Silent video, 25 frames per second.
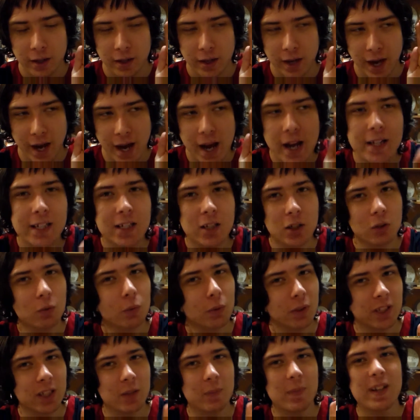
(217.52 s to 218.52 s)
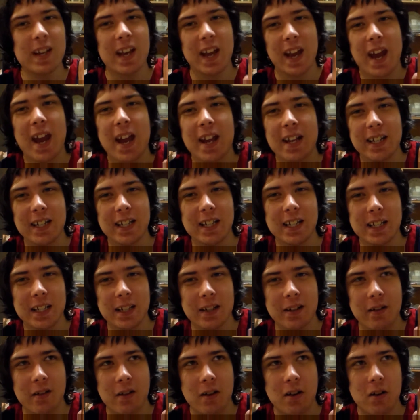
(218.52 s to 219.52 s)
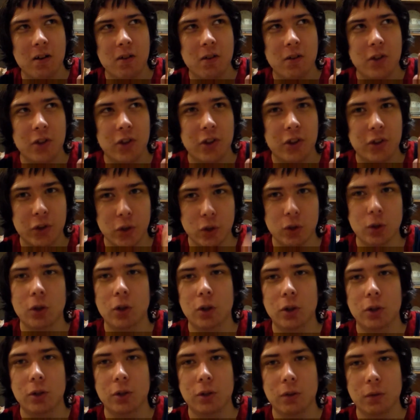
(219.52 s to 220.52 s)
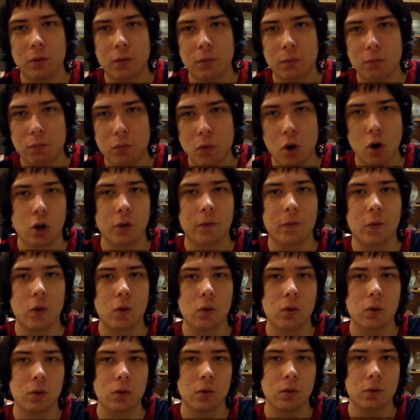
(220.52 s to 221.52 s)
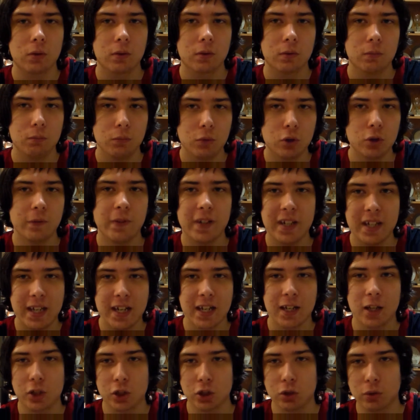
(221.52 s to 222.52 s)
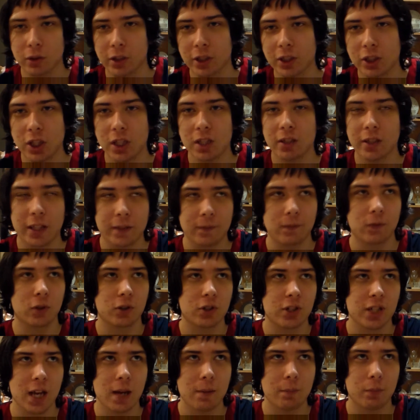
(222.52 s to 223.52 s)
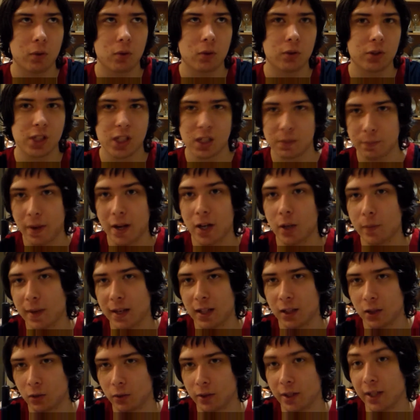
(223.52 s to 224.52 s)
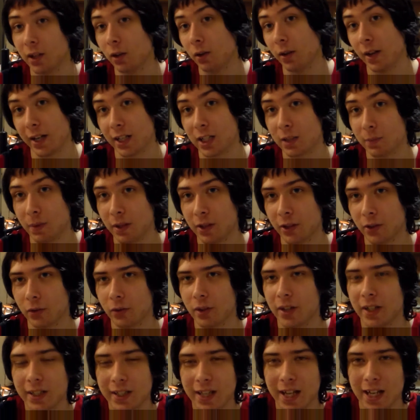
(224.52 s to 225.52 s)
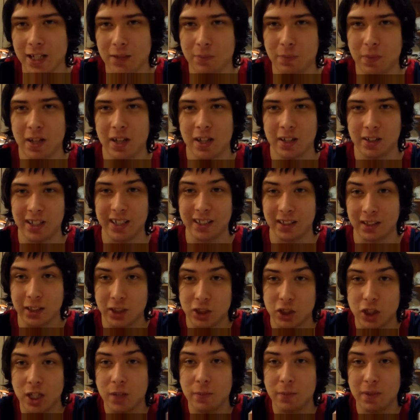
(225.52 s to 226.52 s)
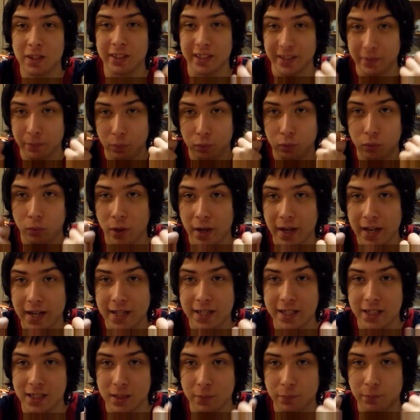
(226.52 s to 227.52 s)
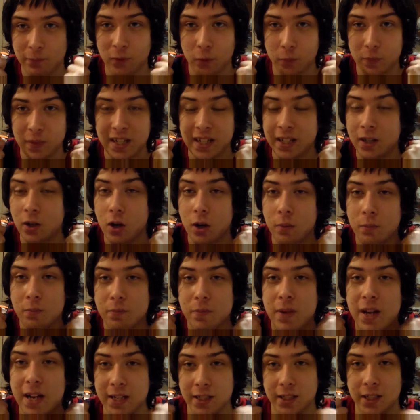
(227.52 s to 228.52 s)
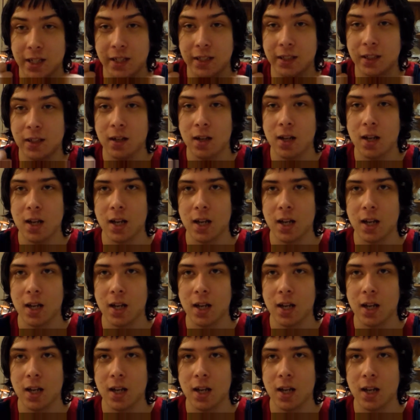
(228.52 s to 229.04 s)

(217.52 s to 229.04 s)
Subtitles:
has there really been any third Marvel movie in a trilogy? Like, for example, Spider-Man 3 or X-Men 3, that has been, like, legitimately praised for being amazing?